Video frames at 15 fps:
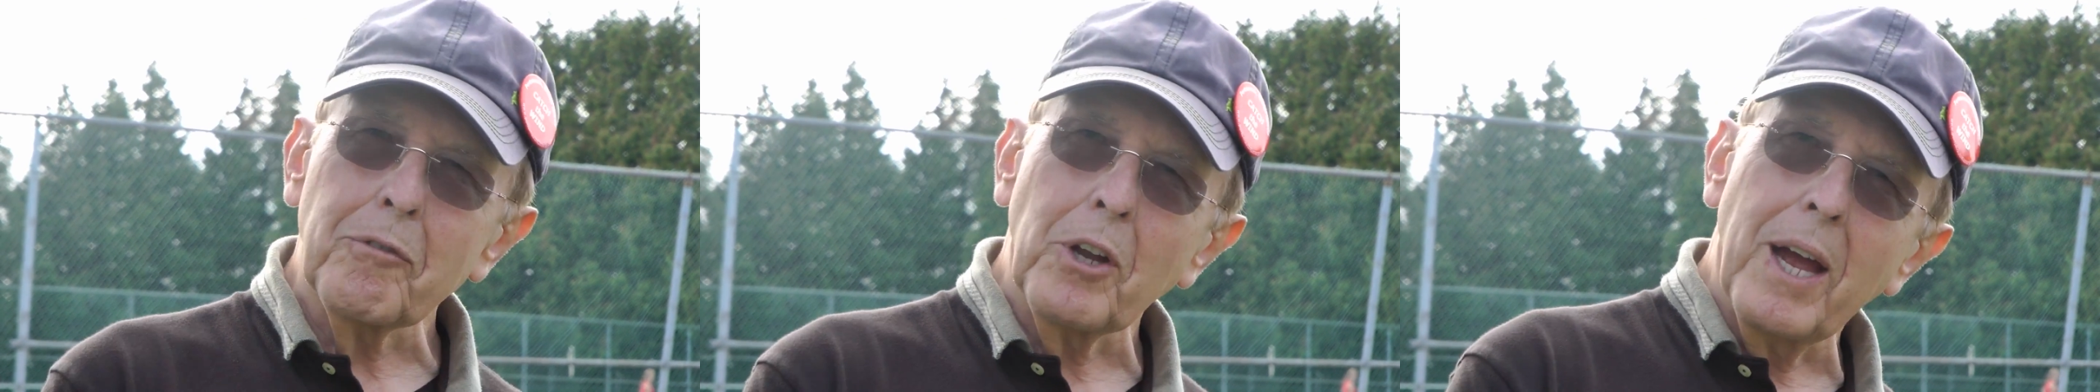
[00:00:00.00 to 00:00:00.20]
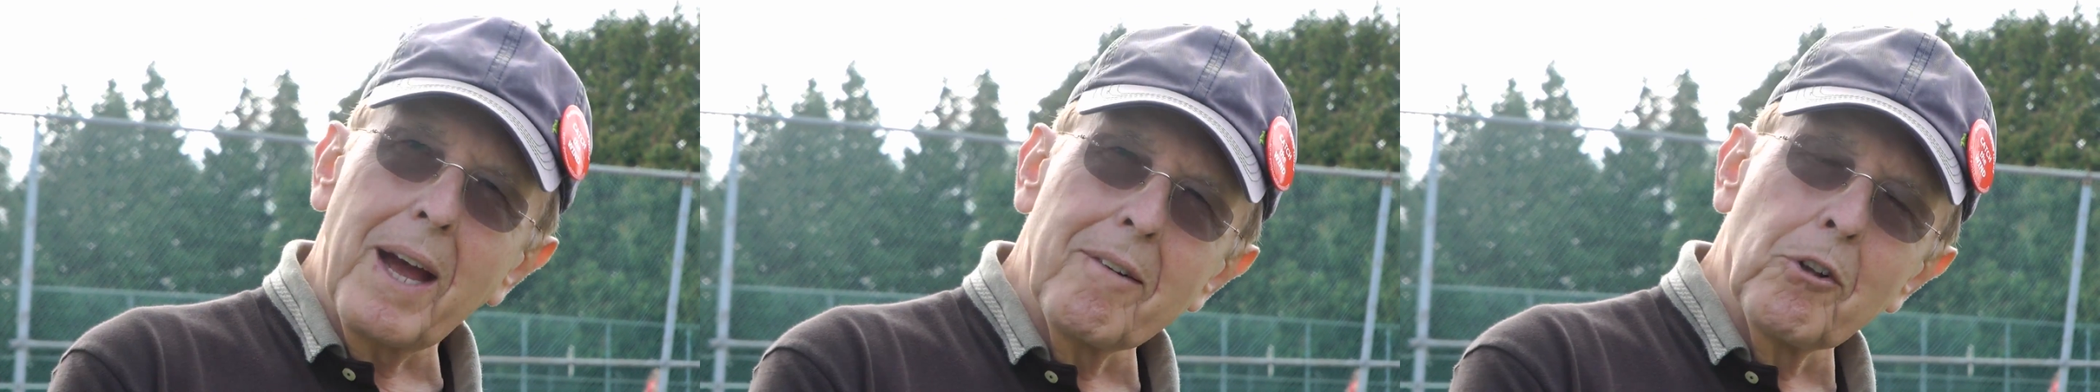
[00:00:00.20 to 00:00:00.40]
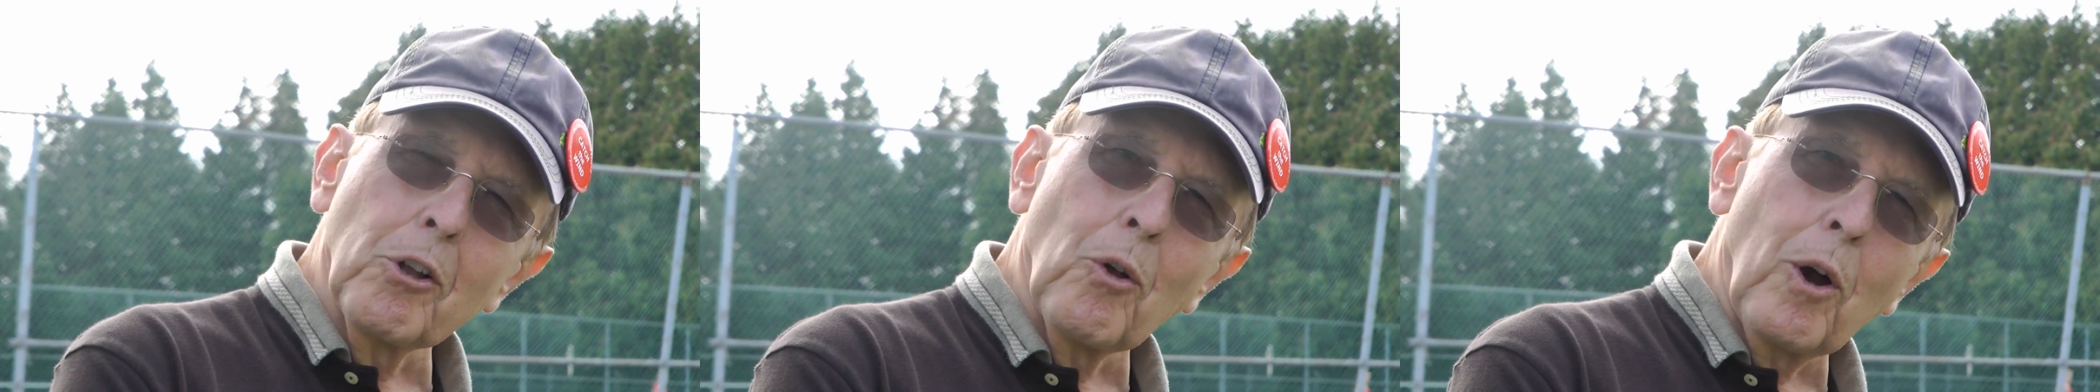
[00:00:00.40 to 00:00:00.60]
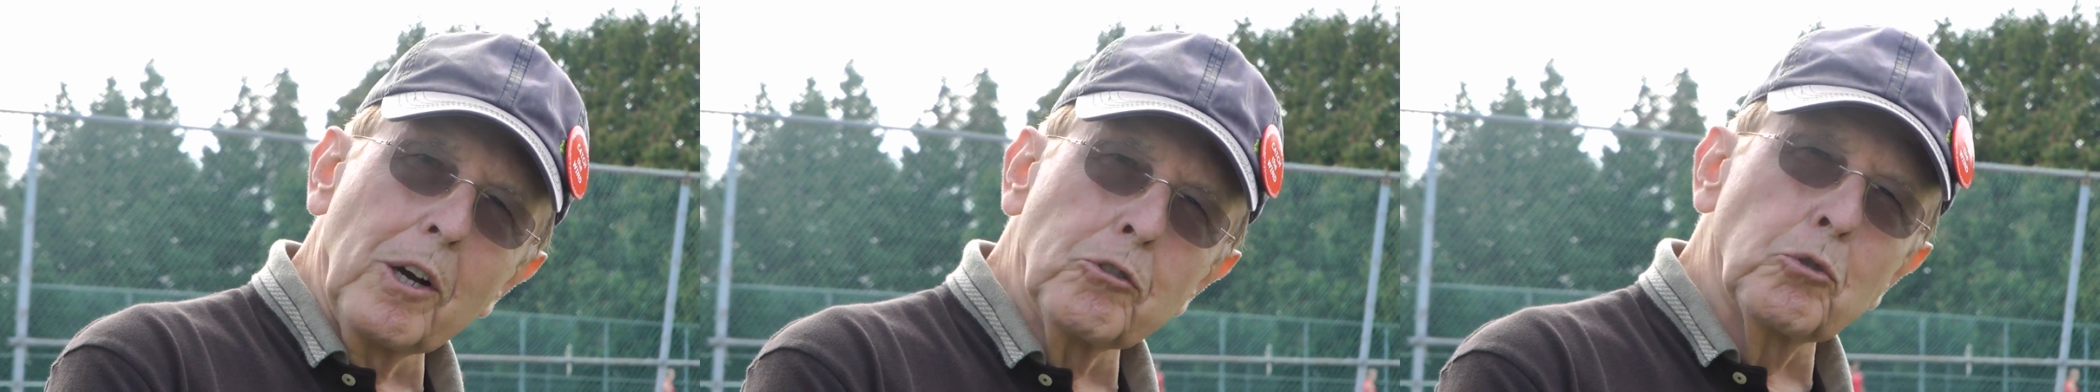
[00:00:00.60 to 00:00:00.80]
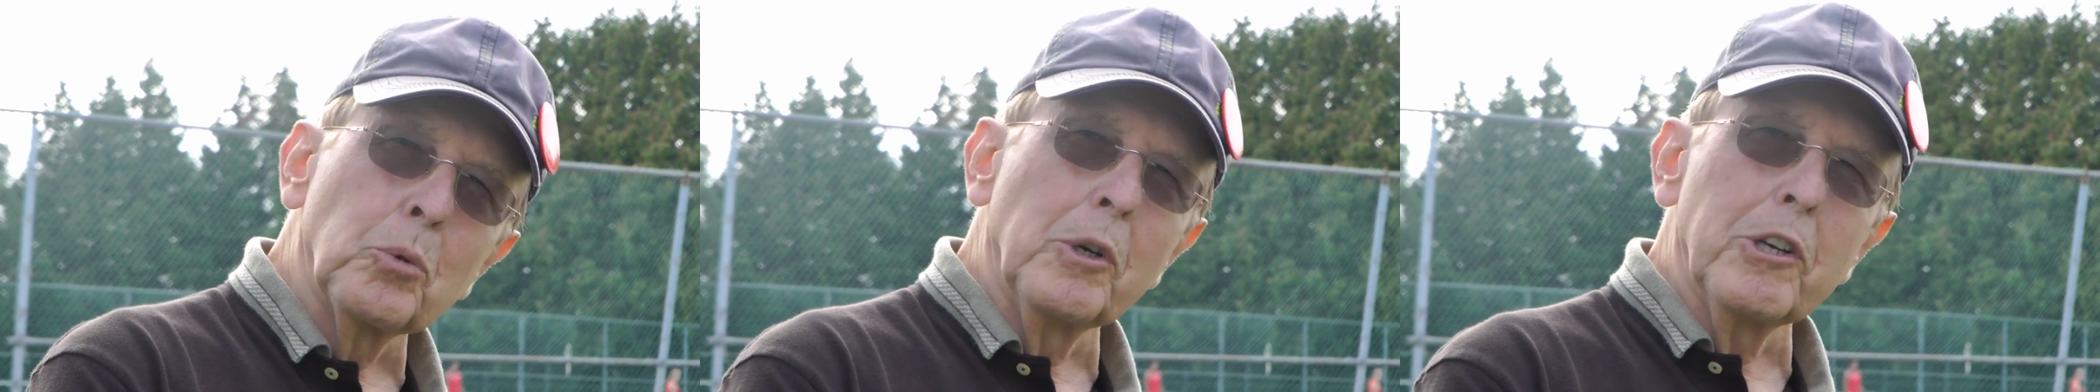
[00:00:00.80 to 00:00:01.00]
to have a
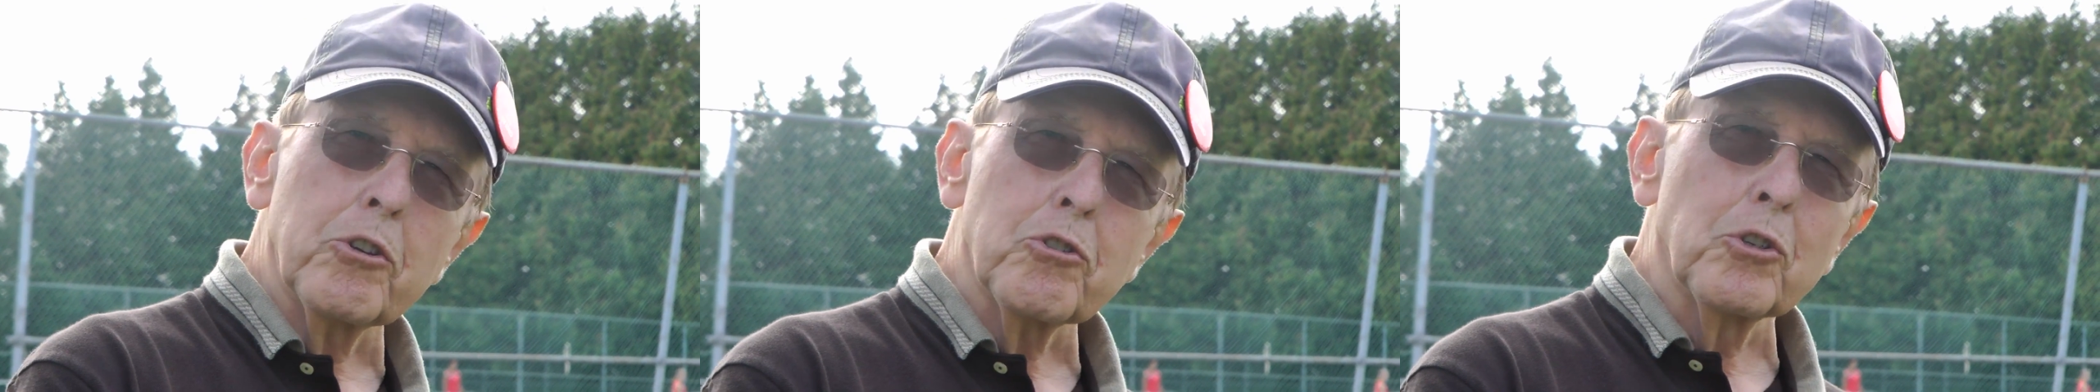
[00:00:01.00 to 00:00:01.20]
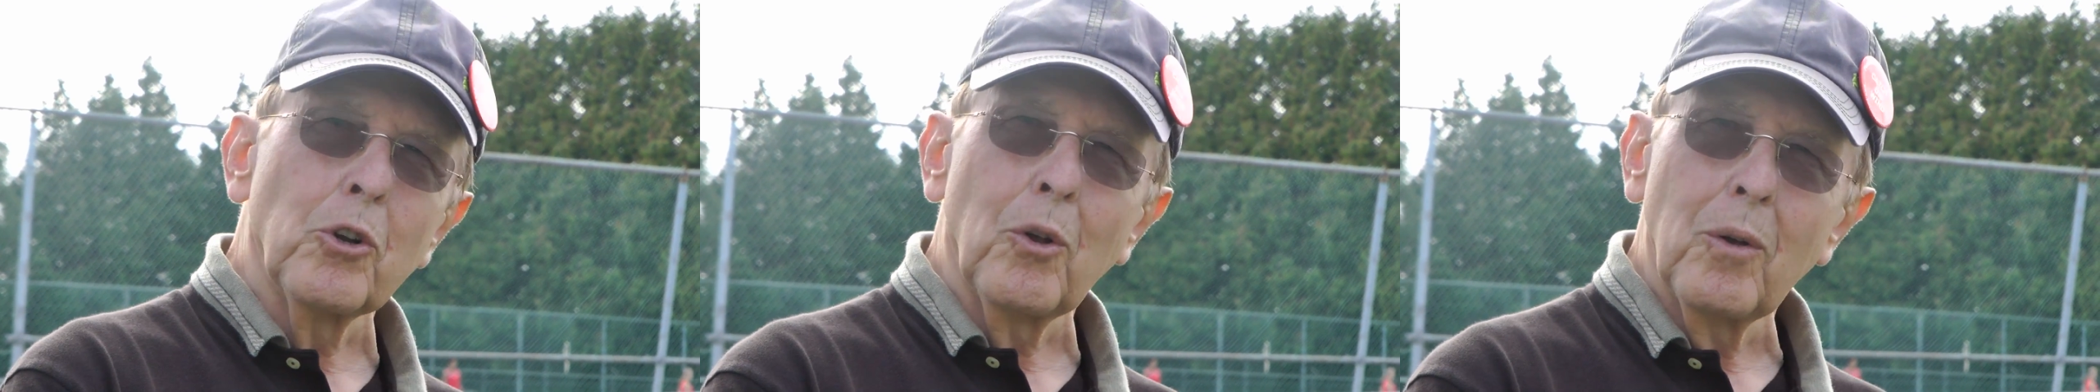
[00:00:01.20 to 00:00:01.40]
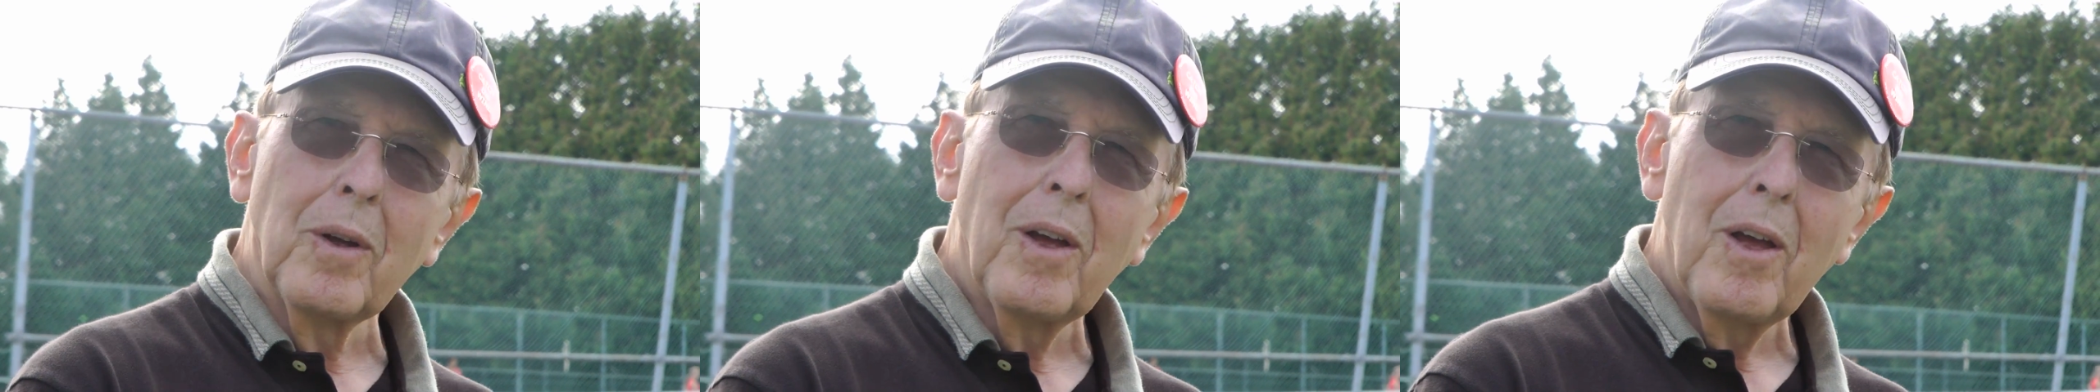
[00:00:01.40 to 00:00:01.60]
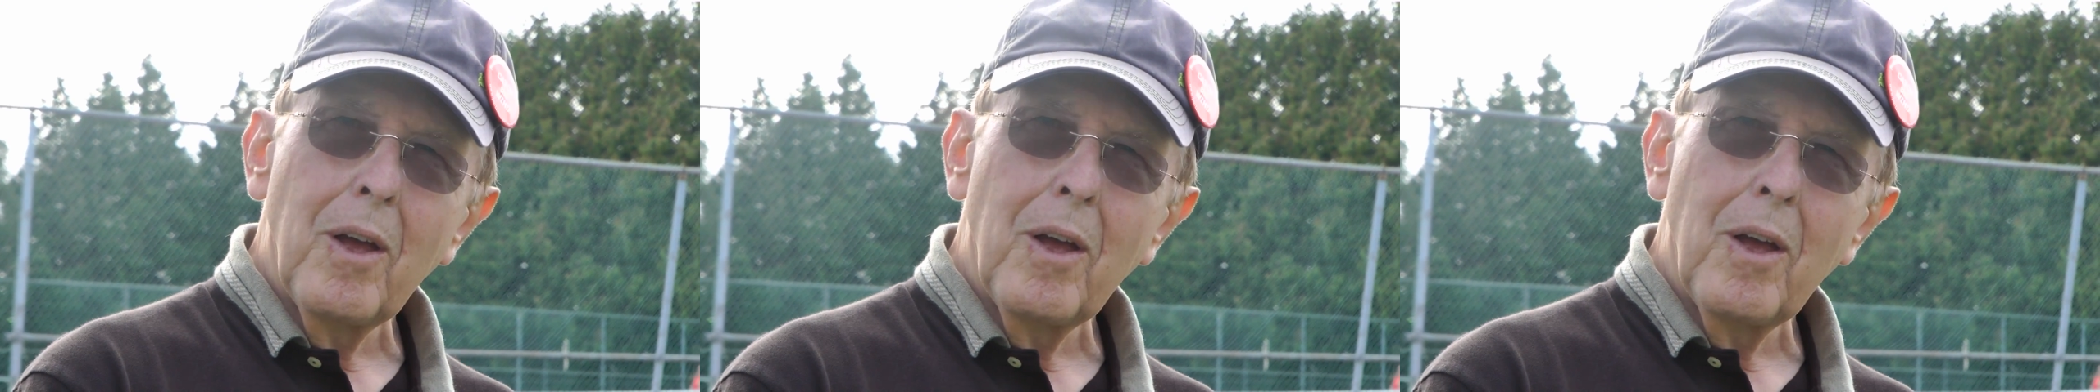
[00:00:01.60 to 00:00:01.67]
large traditional